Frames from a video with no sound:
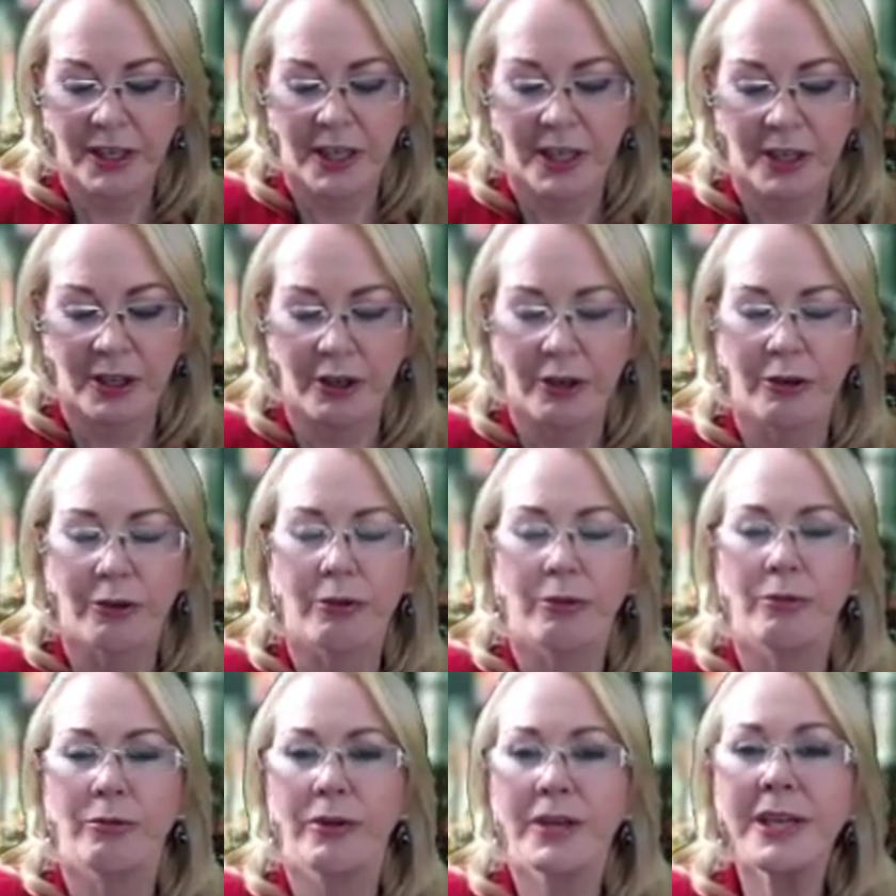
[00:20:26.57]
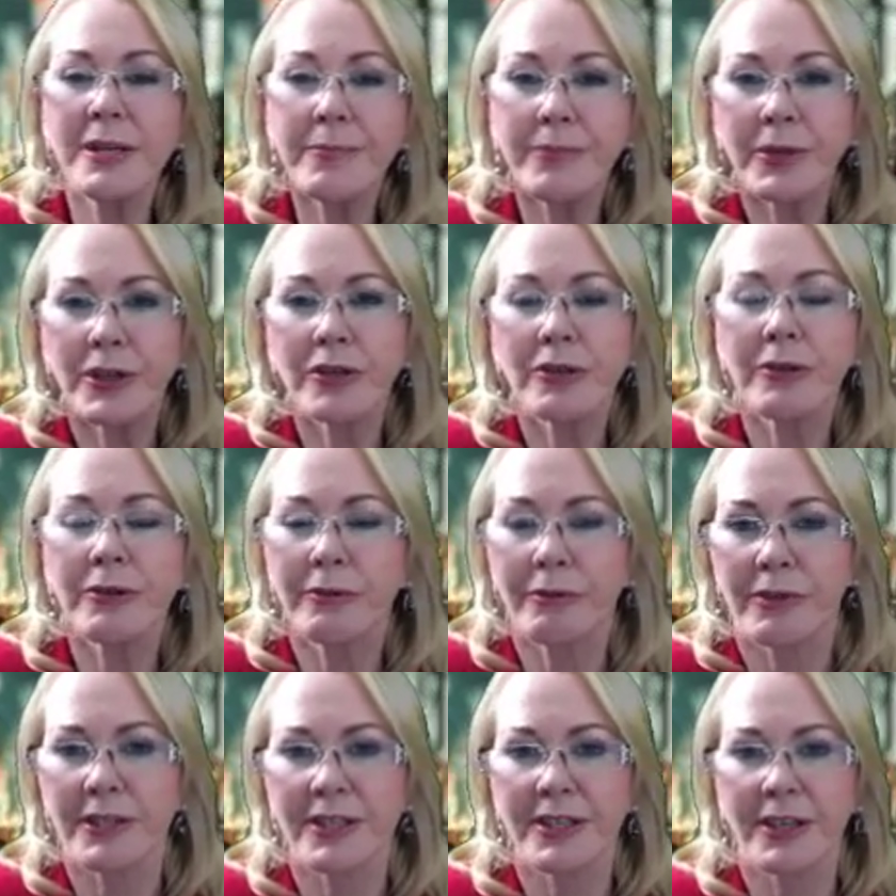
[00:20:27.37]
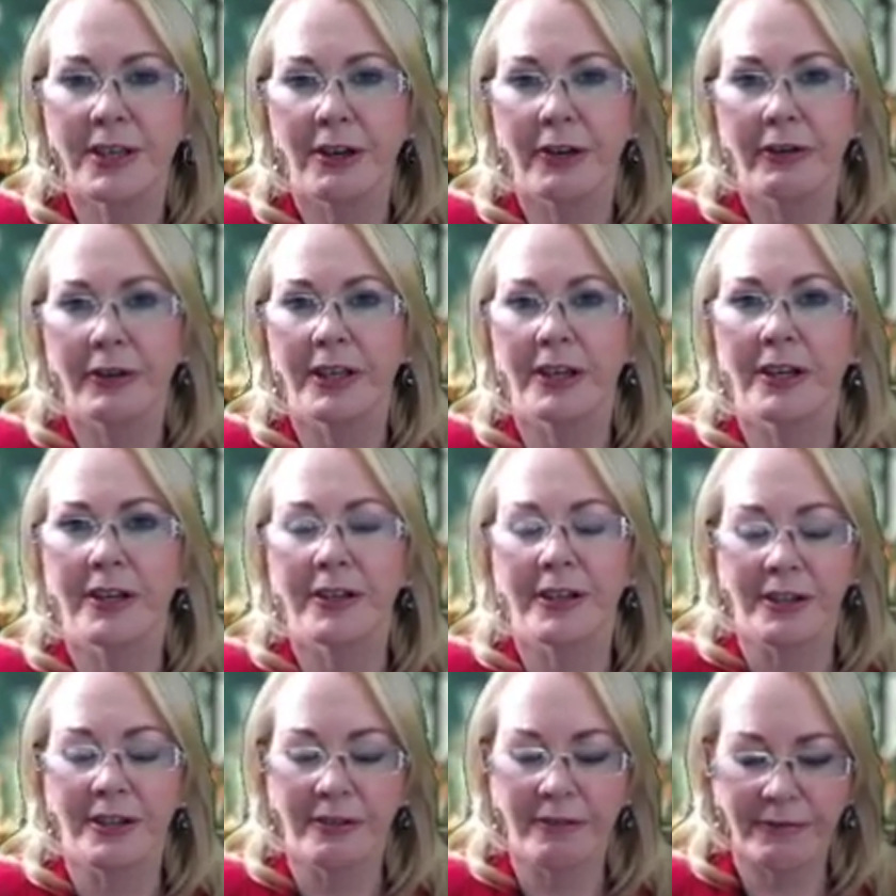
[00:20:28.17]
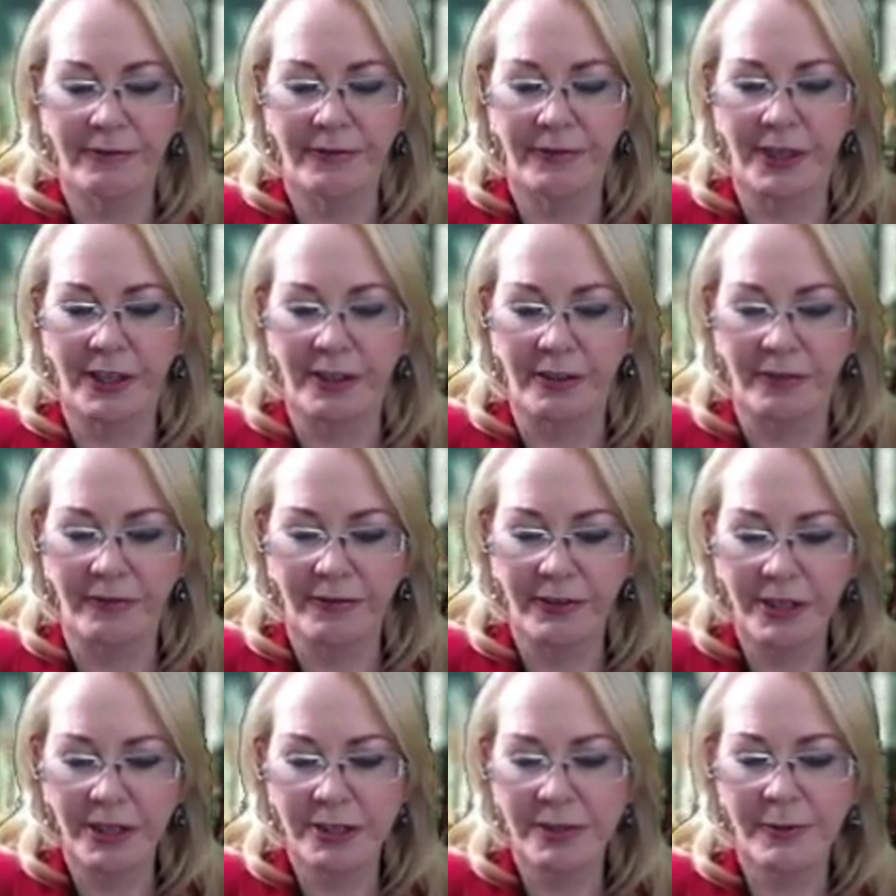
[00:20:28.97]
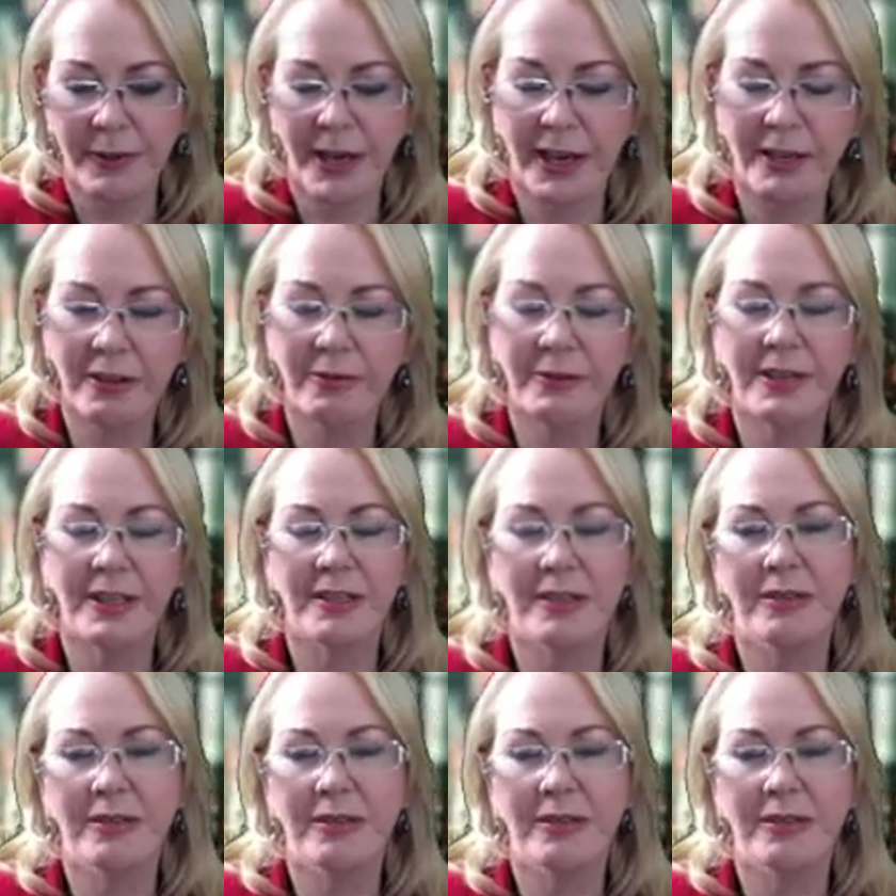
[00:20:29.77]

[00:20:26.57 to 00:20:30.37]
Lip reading: either rebuild what's going on in the first part of the week.